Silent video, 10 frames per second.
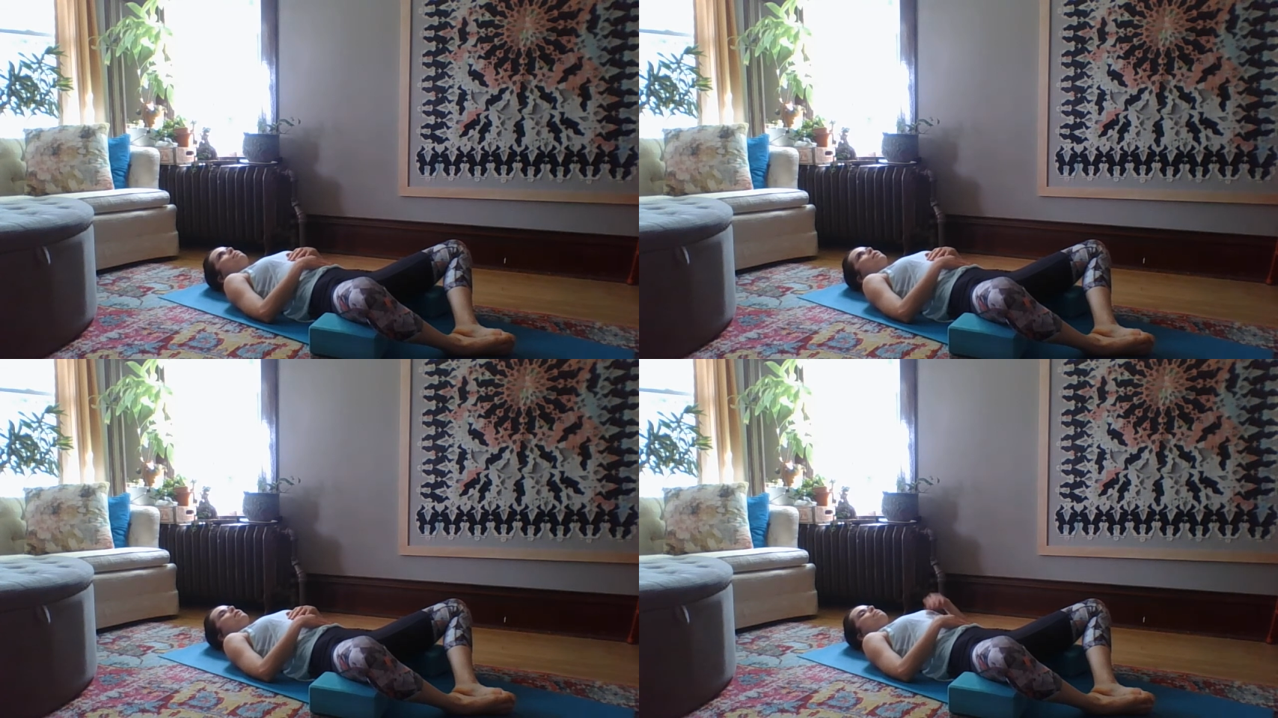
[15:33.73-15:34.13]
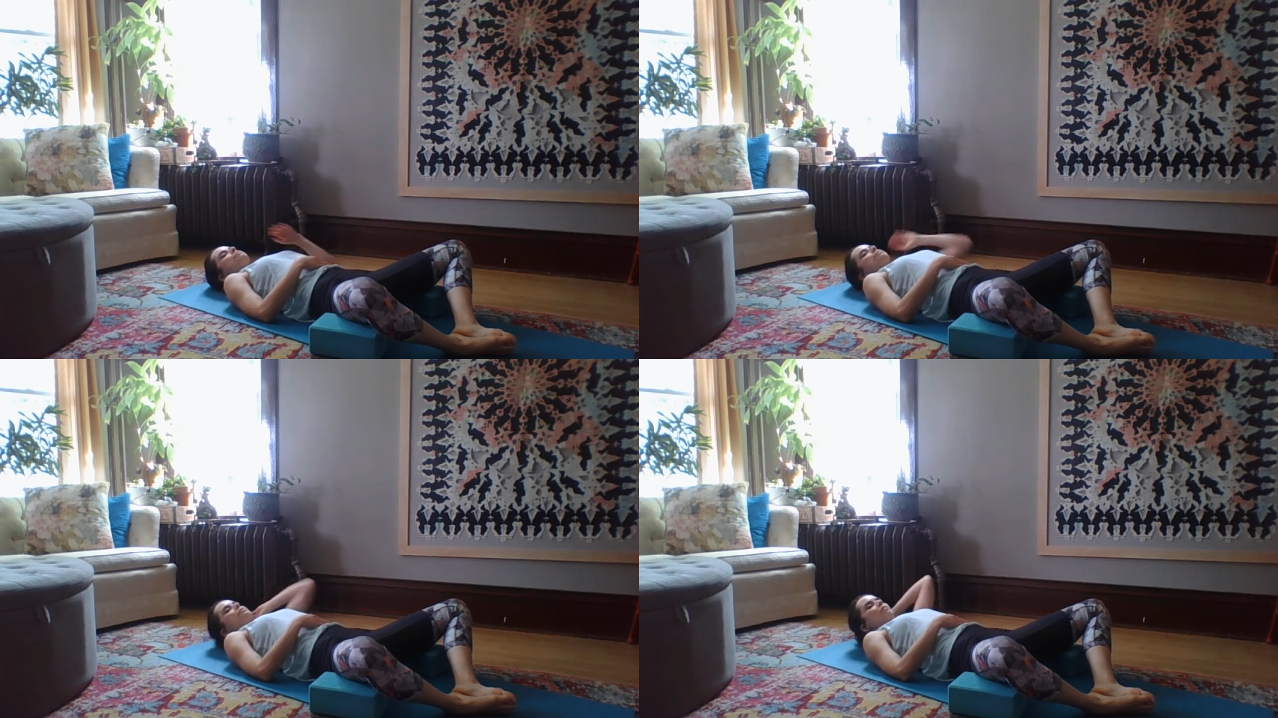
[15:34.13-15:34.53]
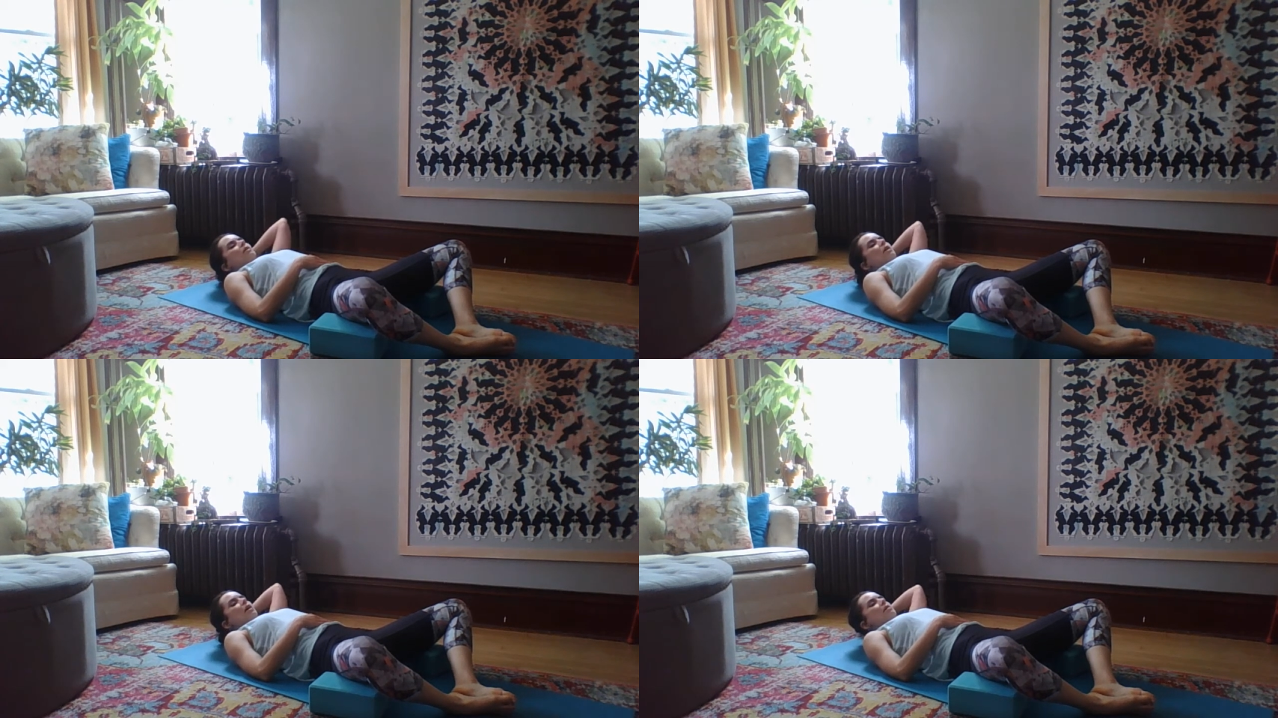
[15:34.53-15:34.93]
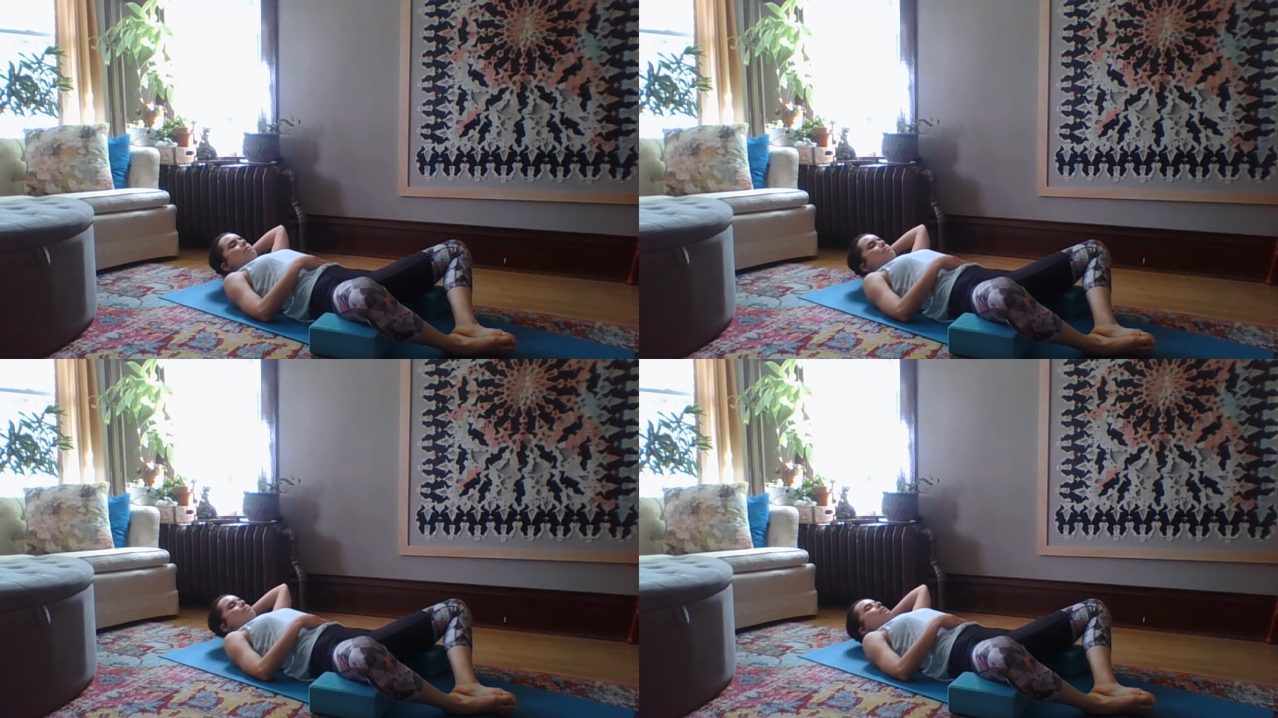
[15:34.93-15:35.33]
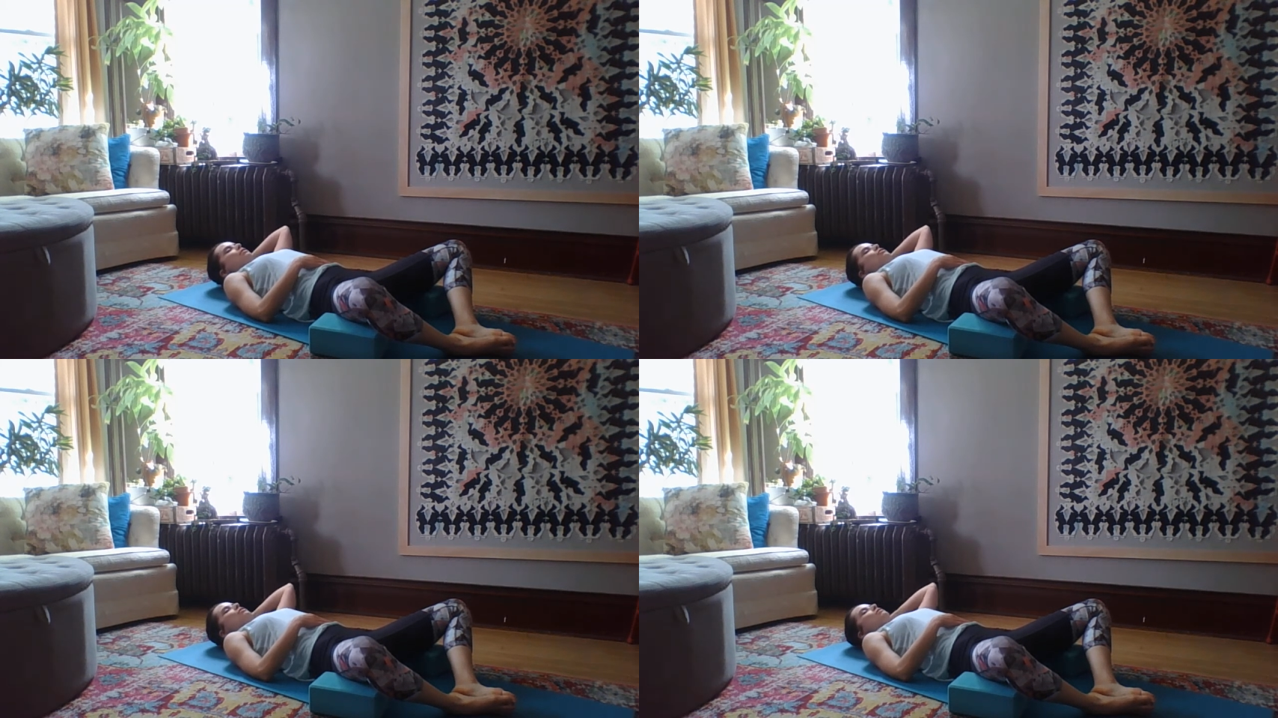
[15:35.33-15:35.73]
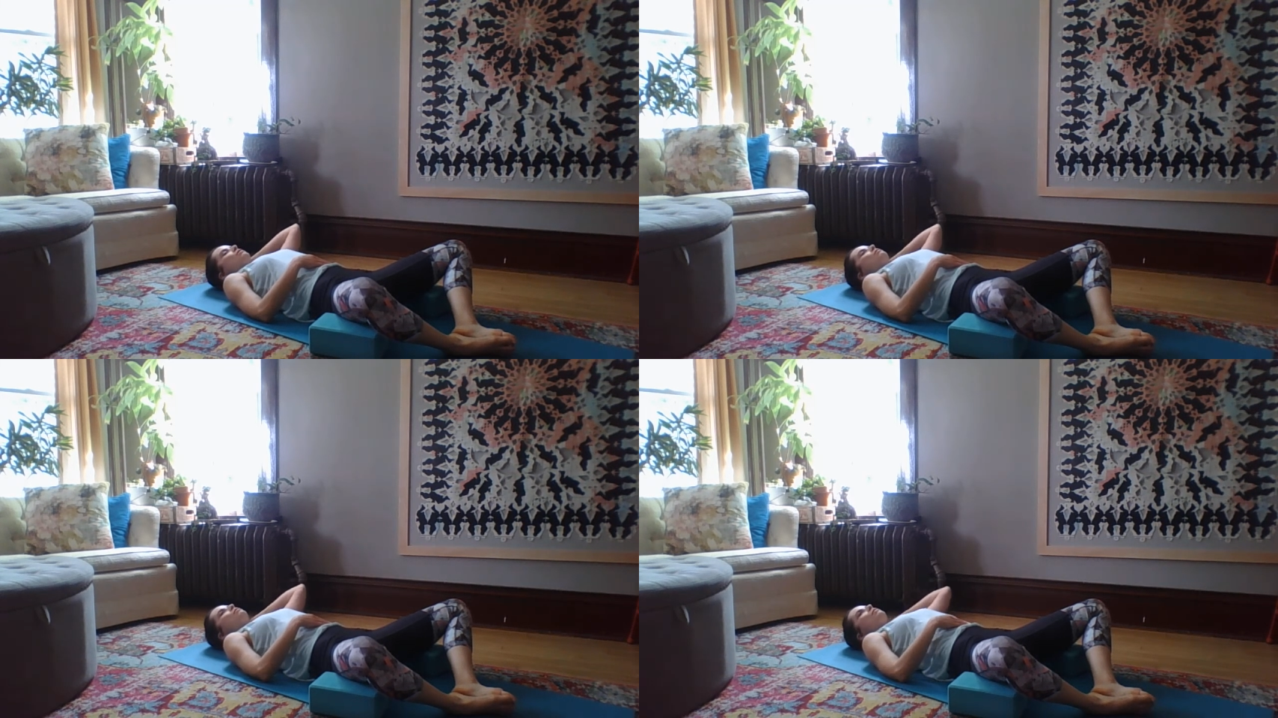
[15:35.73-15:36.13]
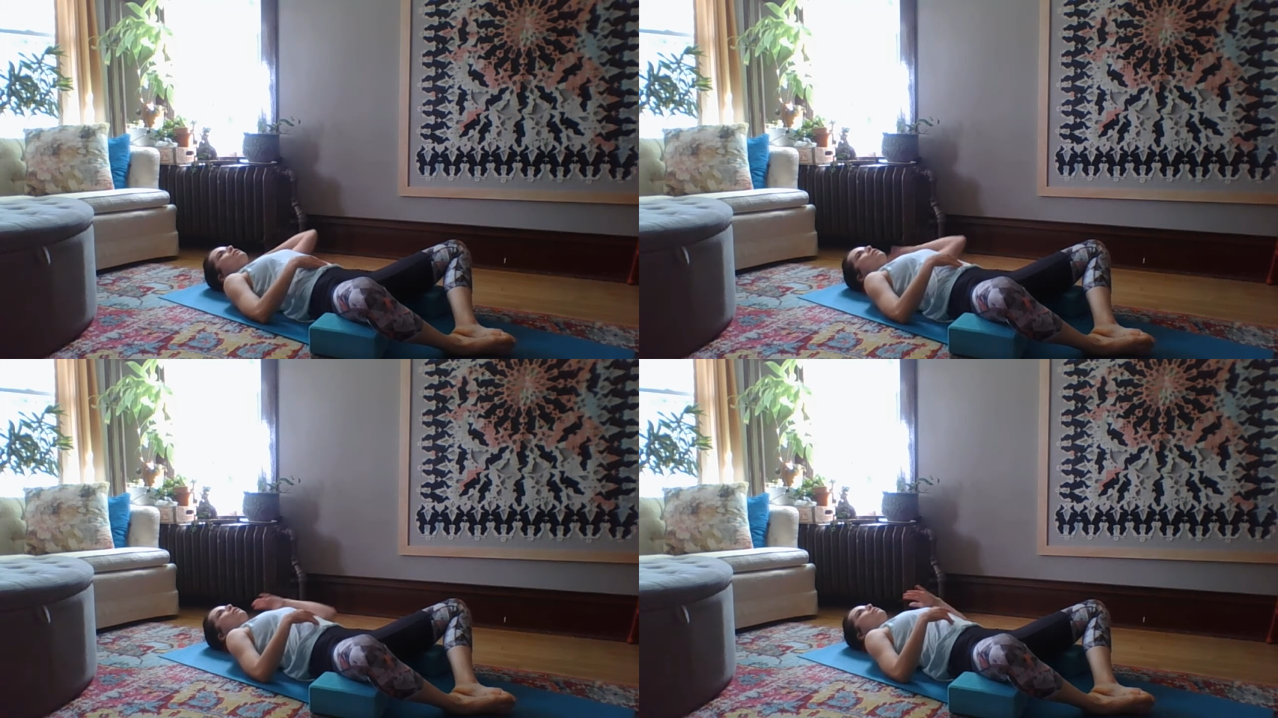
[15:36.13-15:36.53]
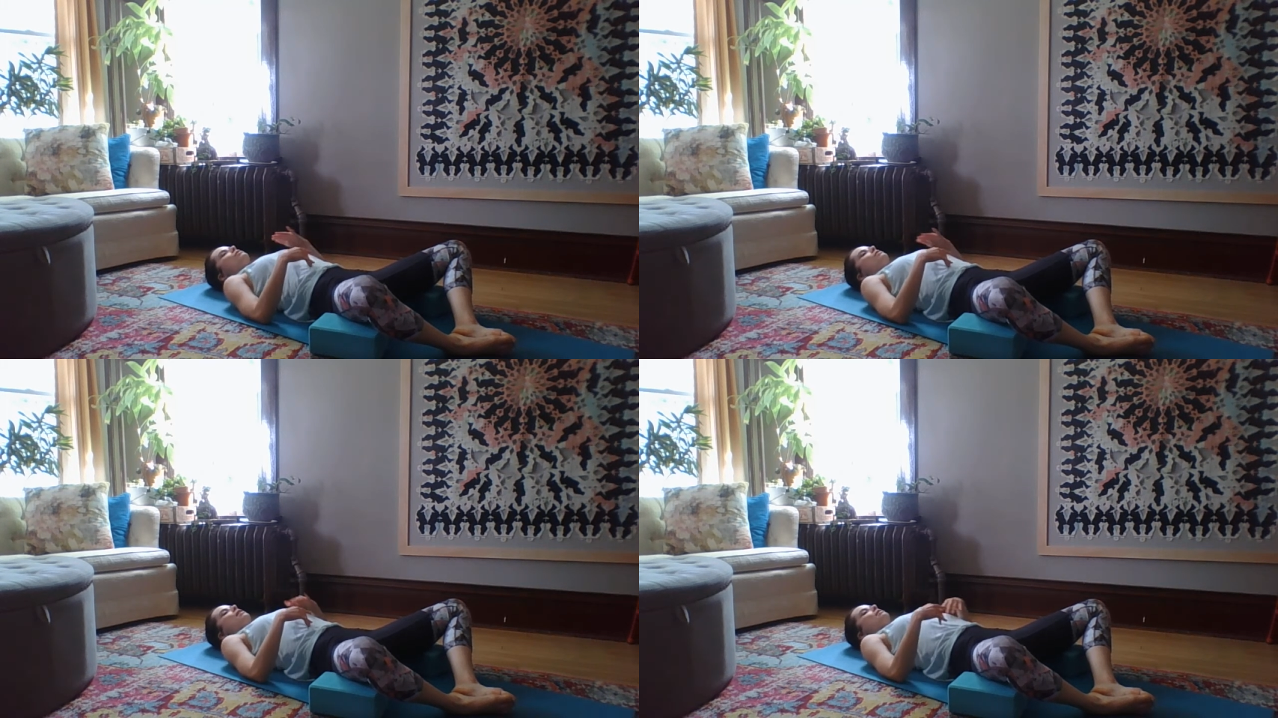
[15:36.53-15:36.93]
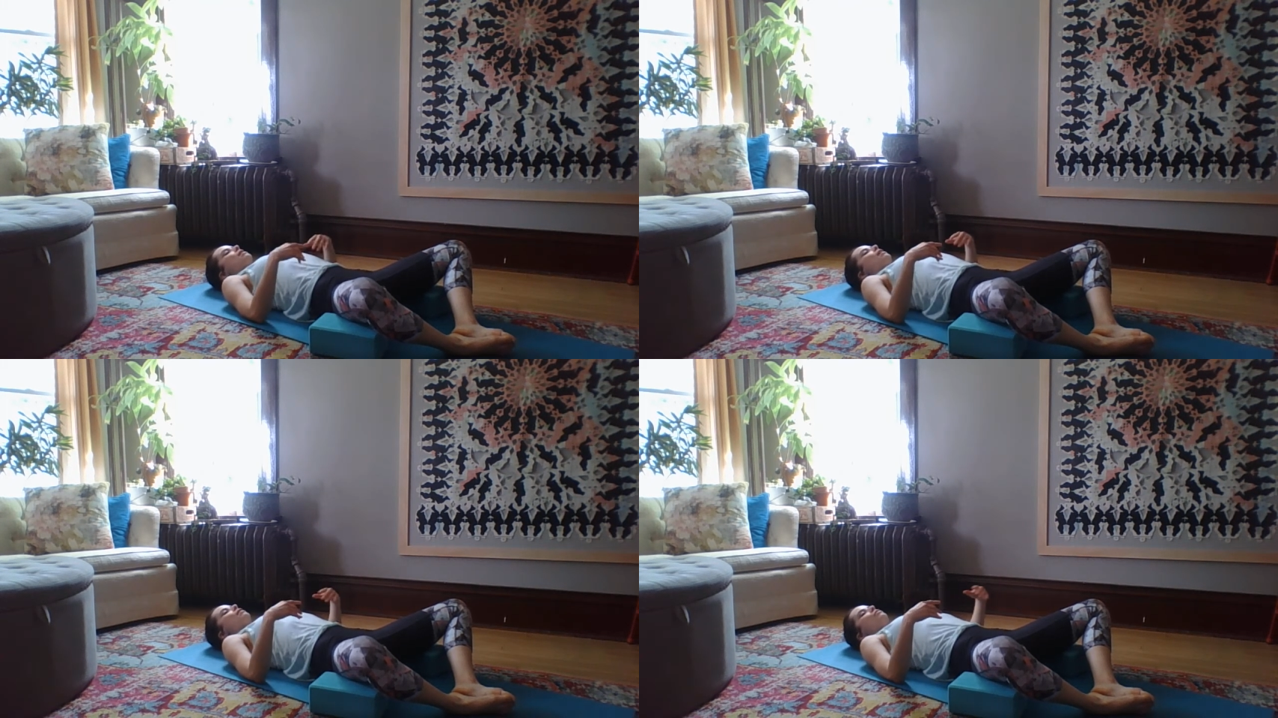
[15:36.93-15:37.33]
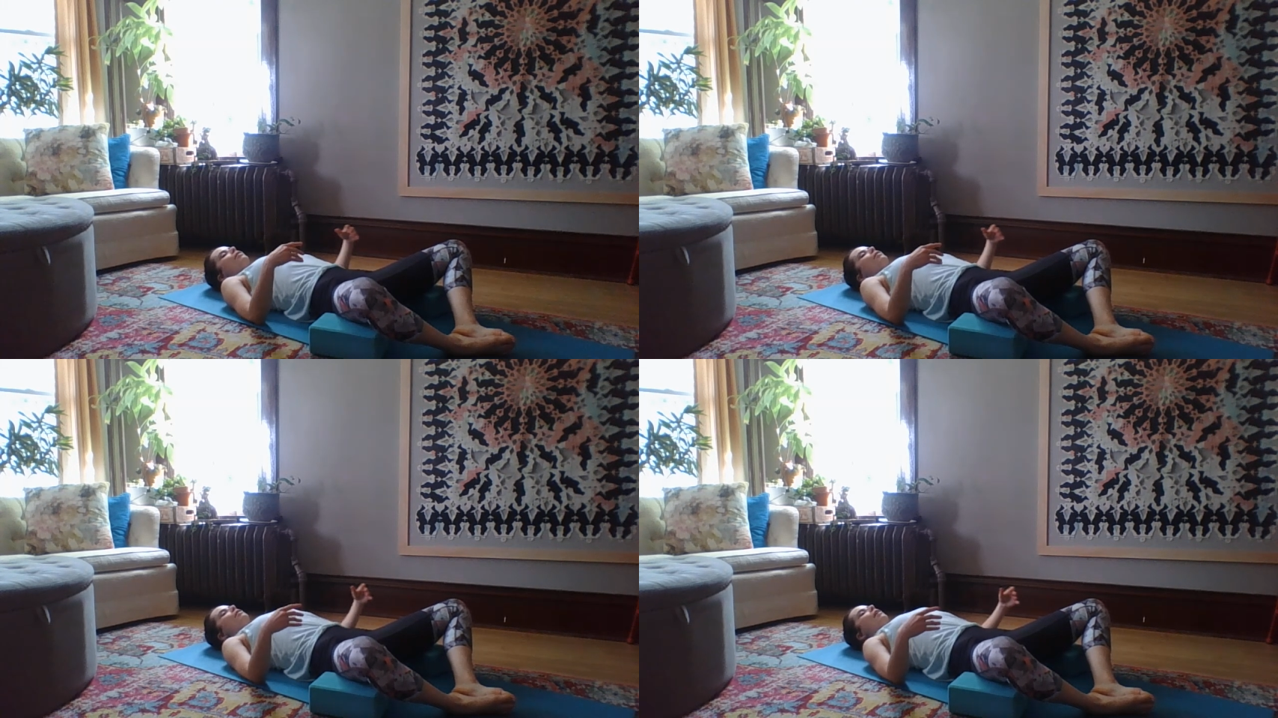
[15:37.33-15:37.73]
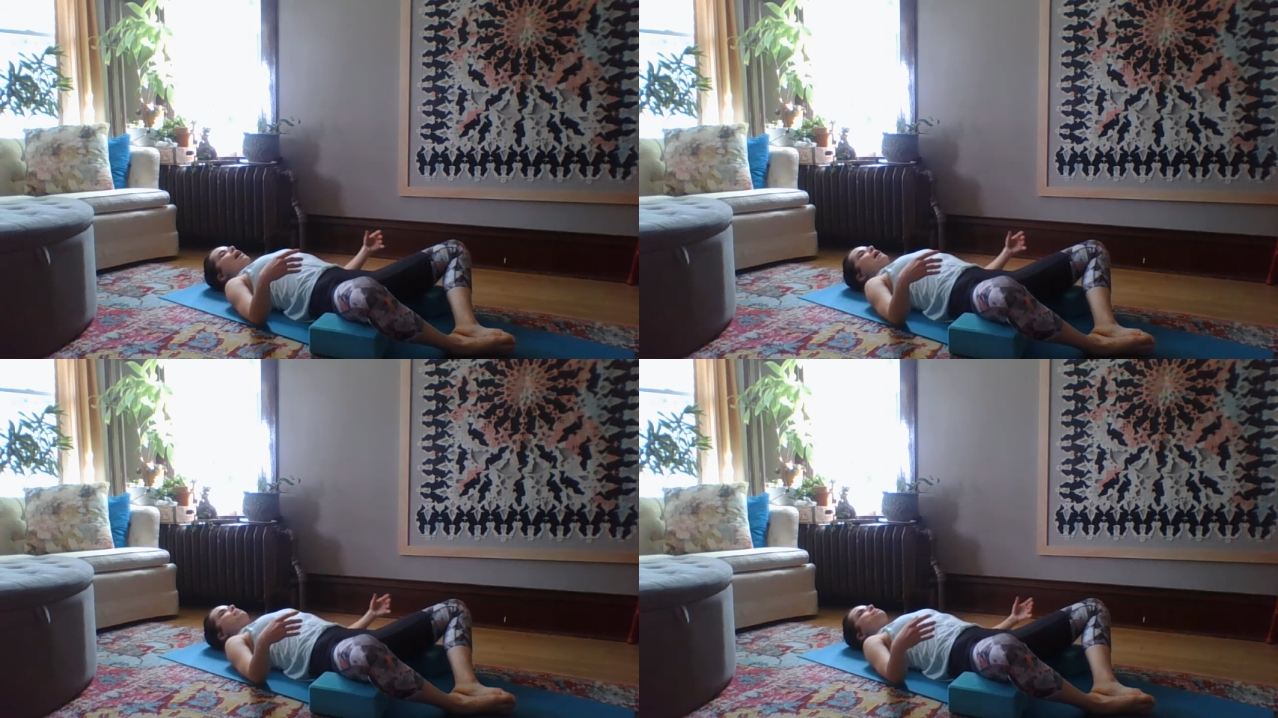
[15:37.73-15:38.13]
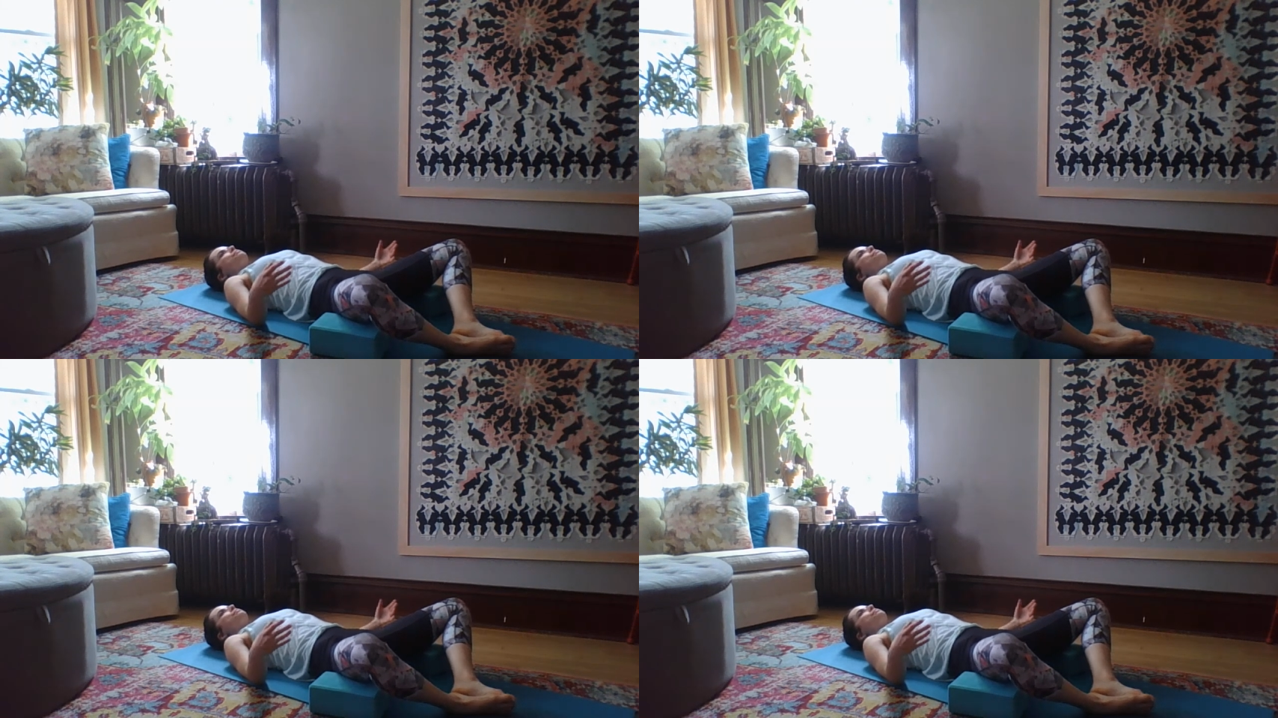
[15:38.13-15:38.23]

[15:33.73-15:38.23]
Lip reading: No face is visible, so there are no lips to read.